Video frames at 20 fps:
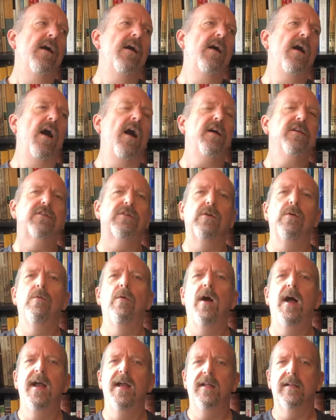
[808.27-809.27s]
Oscar
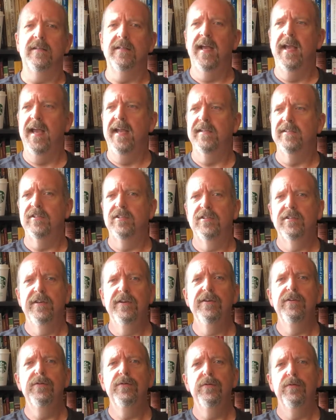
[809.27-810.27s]
Wilde has
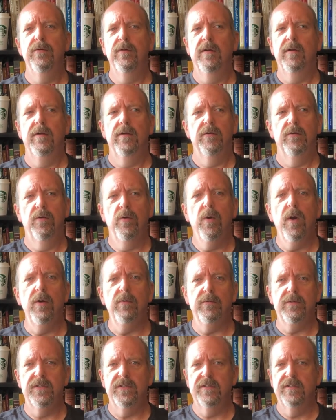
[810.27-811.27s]
two
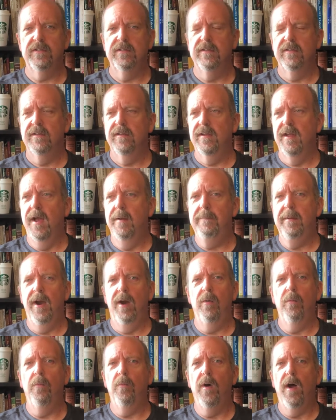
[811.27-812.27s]
quotes
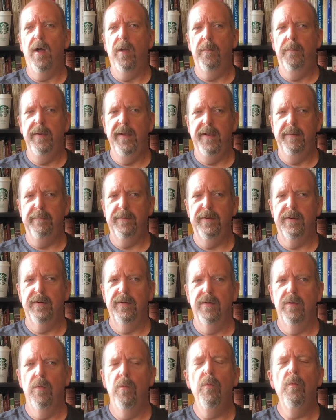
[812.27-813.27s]
about wallpaper.
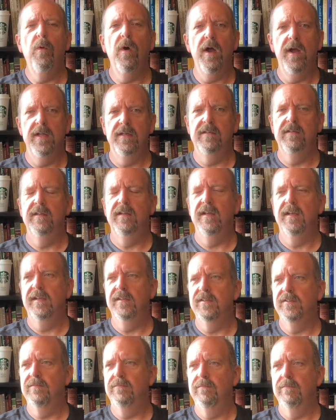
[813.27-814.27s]
One
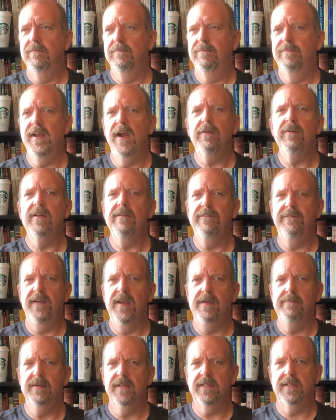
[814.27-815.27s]
is very
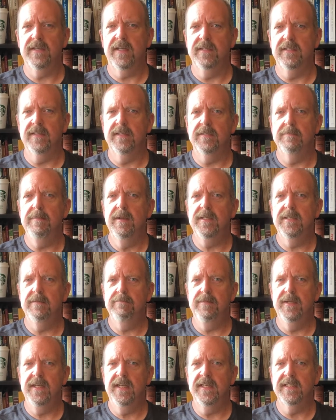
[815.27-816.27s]
famous because it's meant to
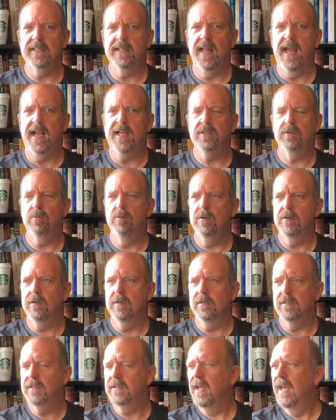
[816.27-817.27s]
be his last
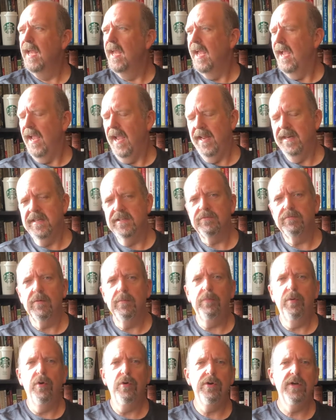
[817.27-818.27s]
words, and it's
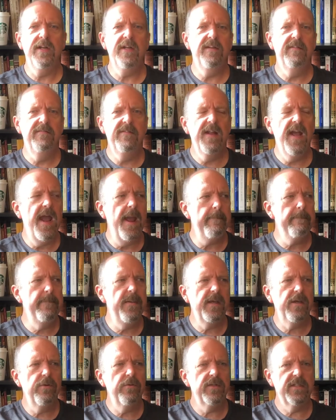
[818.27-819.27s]
reported
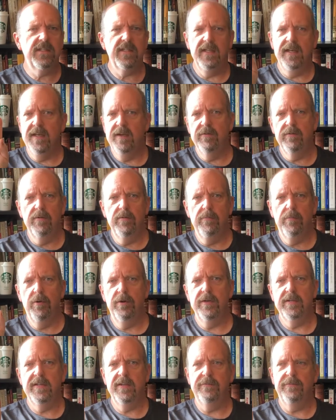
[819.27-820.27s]
ambiguously or
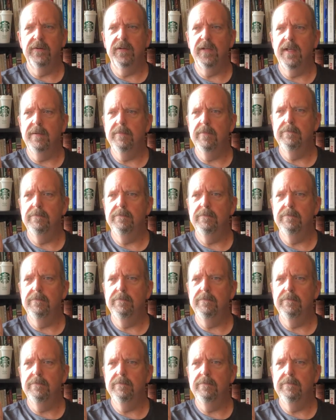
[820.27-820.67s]
reported differently. But